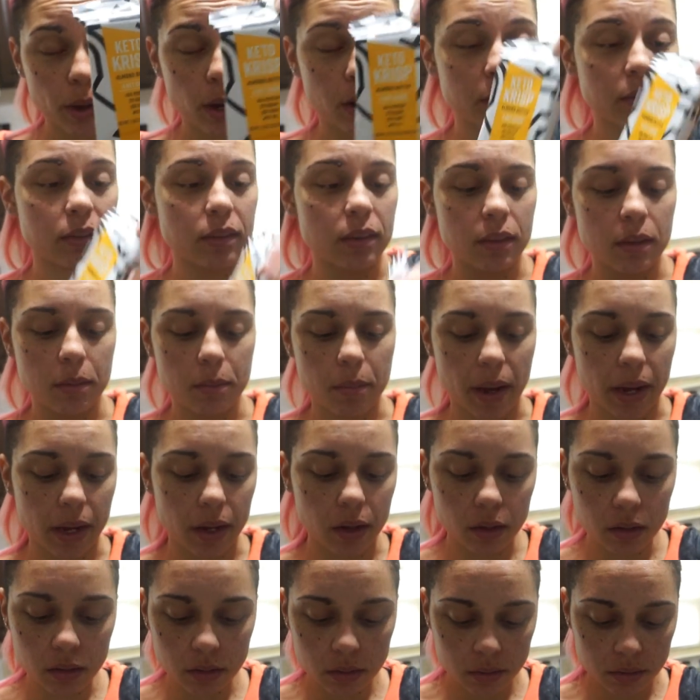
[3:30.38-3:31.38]
bars in the
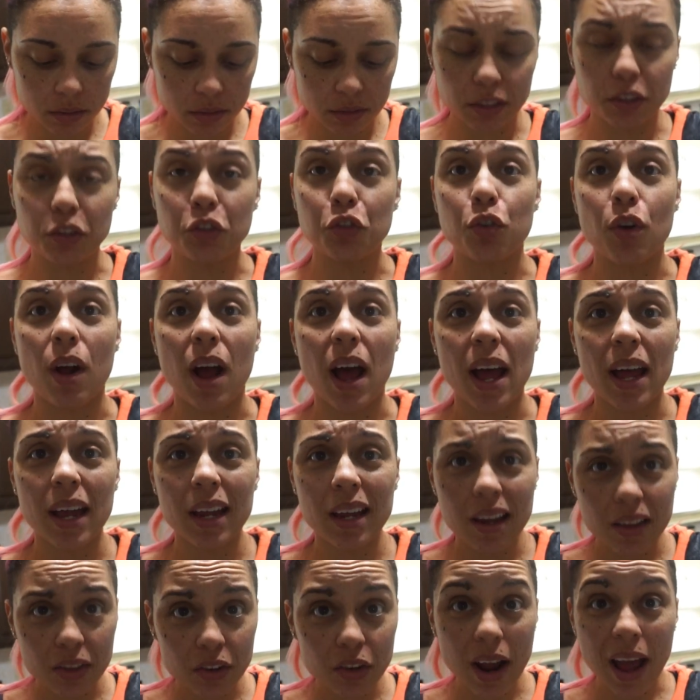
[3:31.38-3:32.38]
mail to
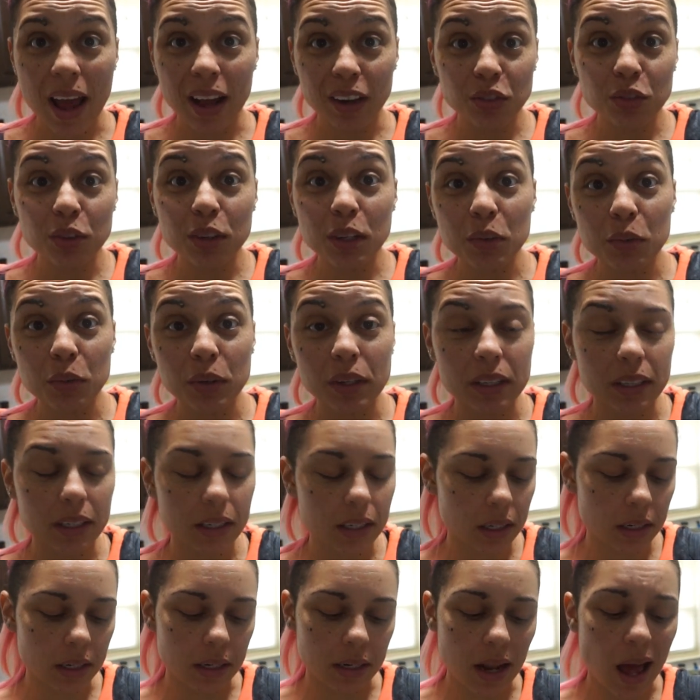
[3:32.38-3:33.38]
try, and they're actually really
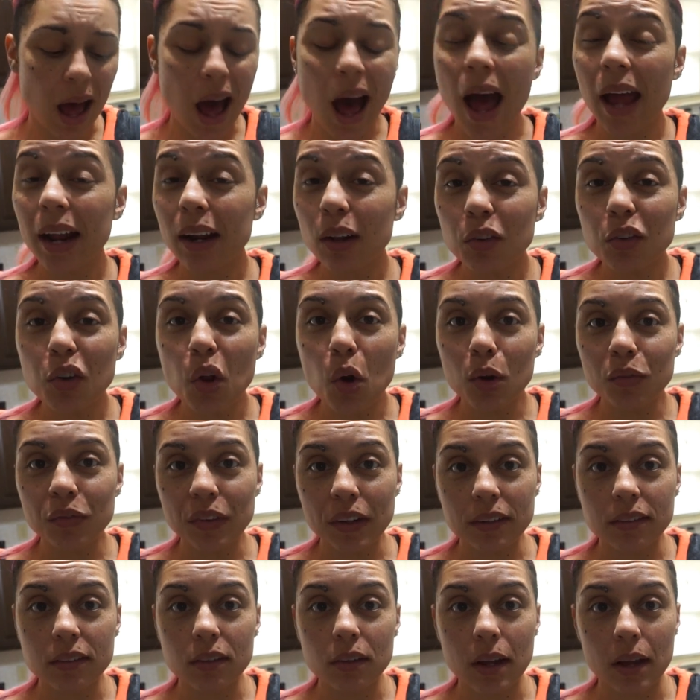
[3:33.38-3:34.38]
good. I don't know if
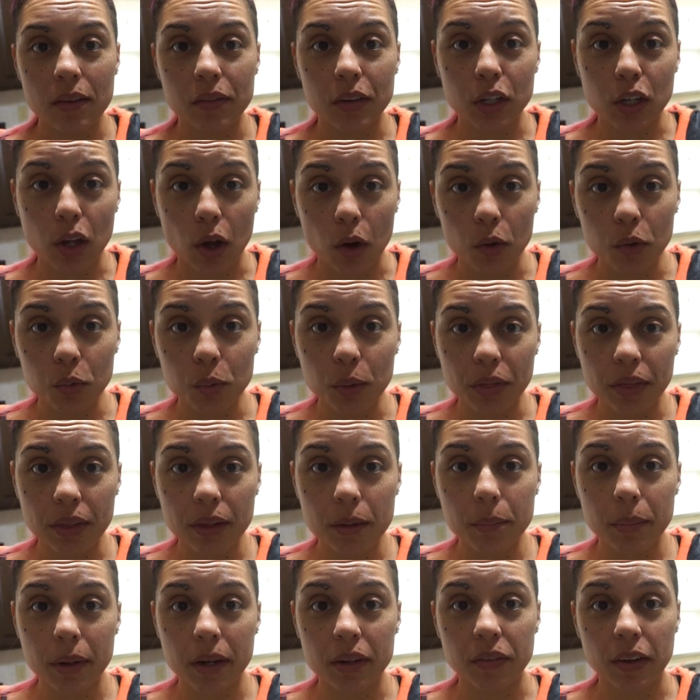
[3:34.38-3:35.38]
I still have a code with
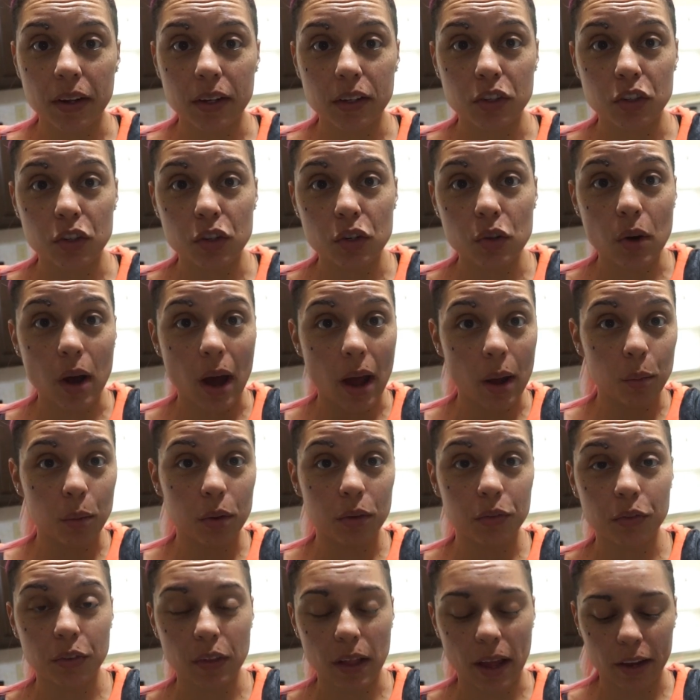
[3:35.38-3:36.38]
them, but if I do, I
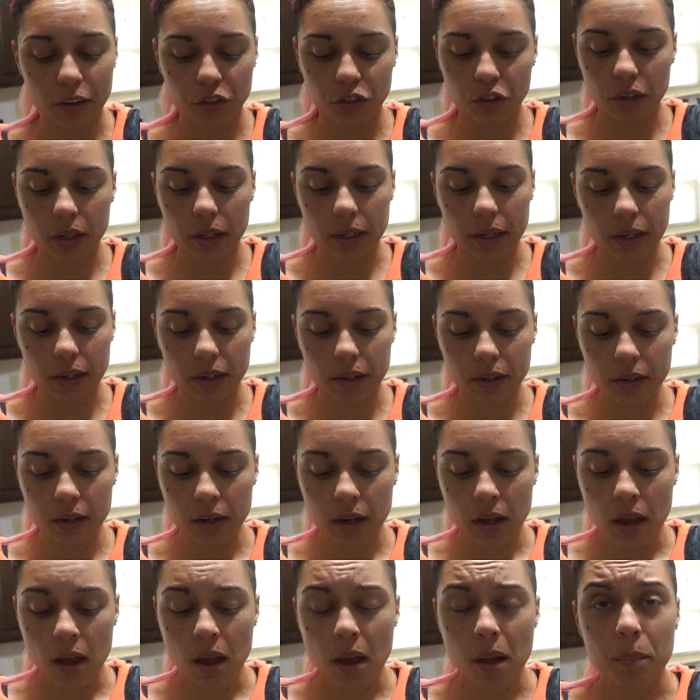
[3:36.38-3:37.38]
will flash it
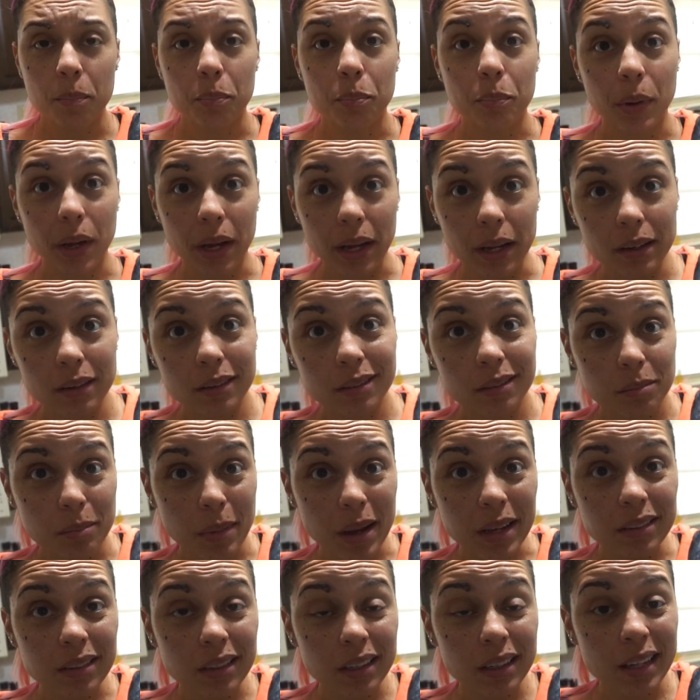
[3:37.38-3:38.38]
here. But
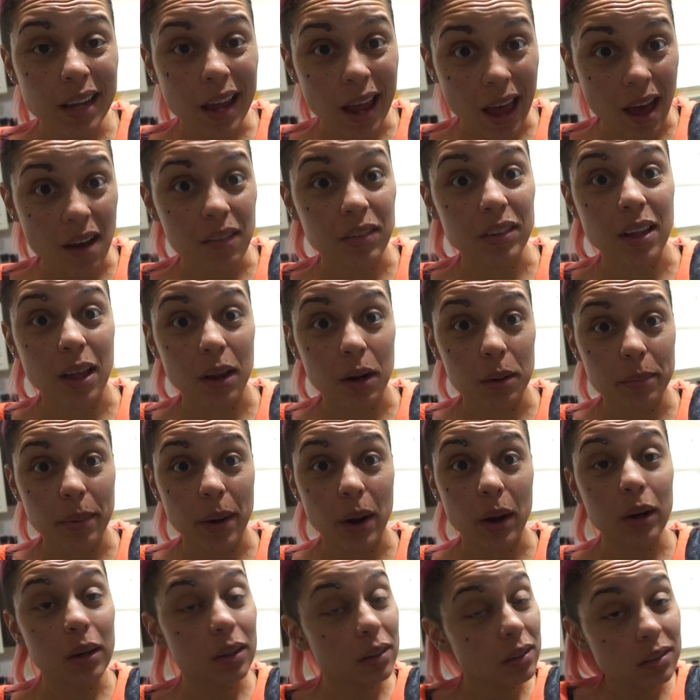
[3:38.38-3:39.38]
basically I have a lot of
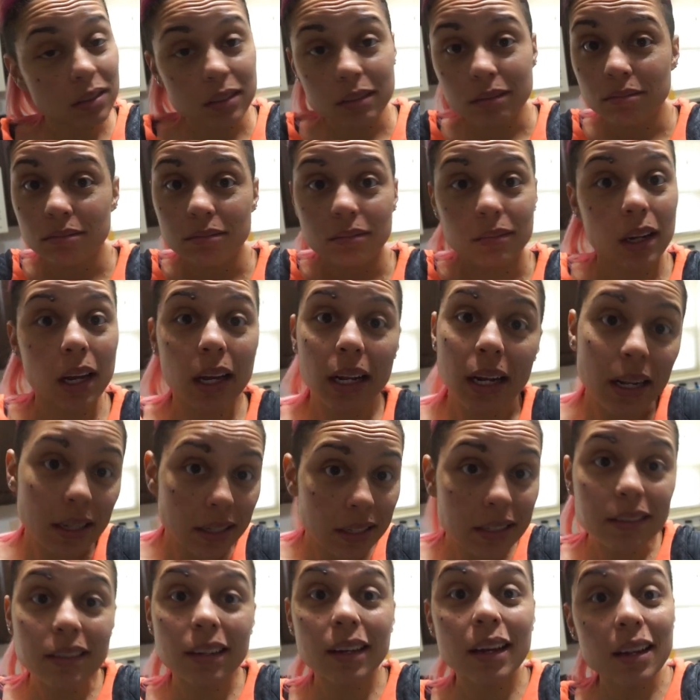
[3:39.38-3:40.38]
bars and I
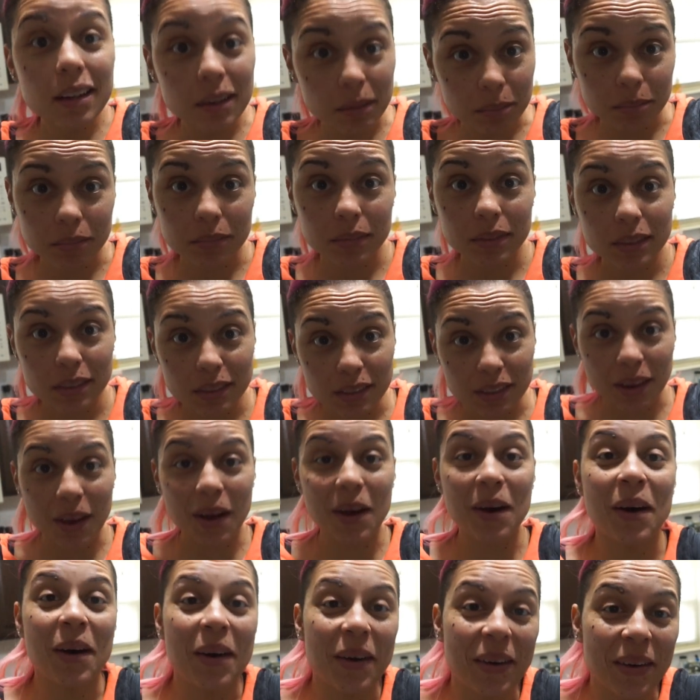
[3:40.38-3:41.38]
need to eat them. So